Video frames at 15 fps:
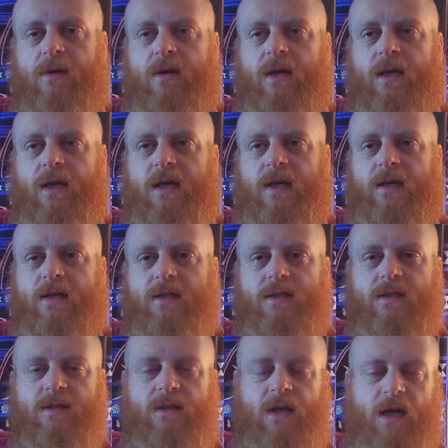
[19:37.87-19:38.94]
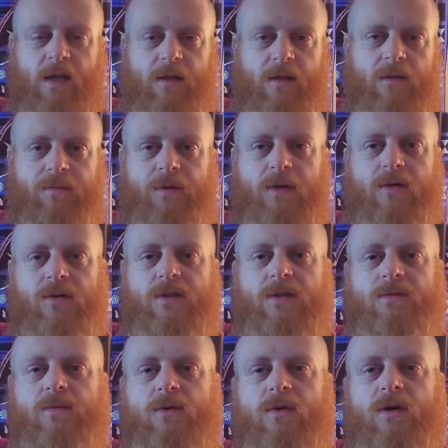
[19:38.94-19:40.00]
as I'll
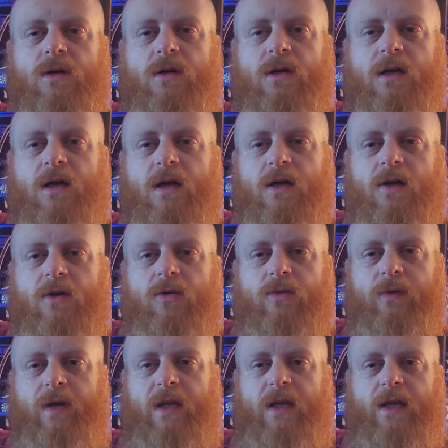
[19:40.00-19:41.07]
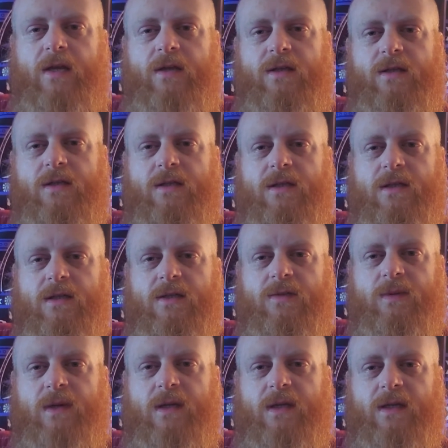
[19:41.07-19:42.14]
post more readings as
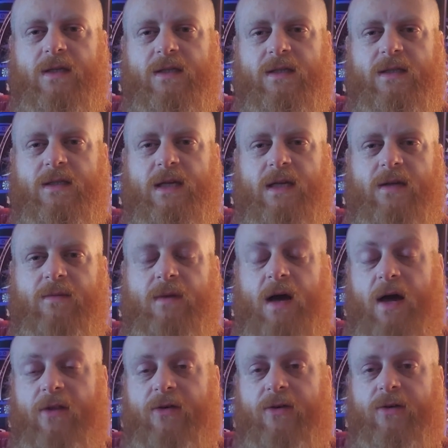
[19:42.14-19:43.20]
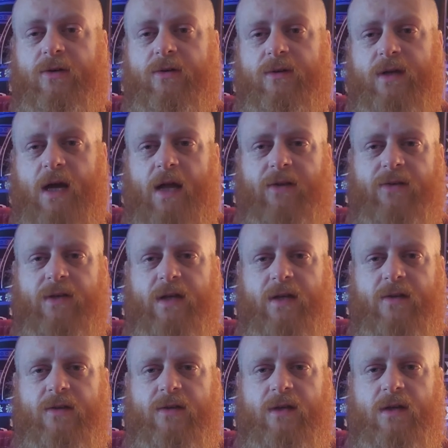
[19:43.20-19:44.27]
well as other
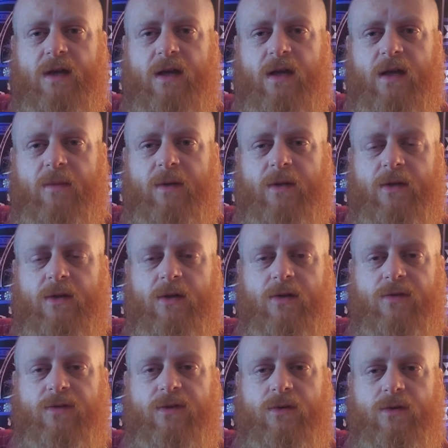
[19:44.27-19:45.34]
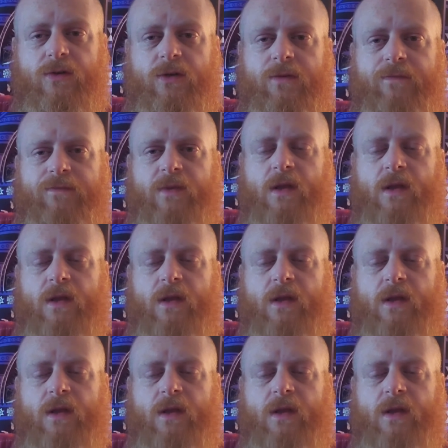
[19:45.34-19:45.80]
content in the near future.